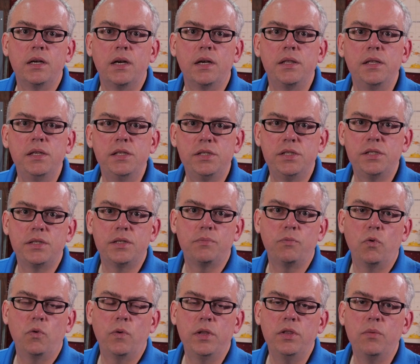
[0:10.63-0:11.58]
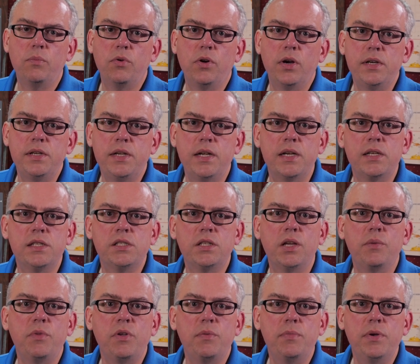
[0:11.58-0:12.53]
Uh, these weather
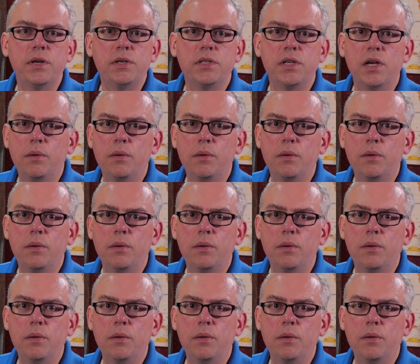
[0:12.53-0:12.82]
broadcasts can be picked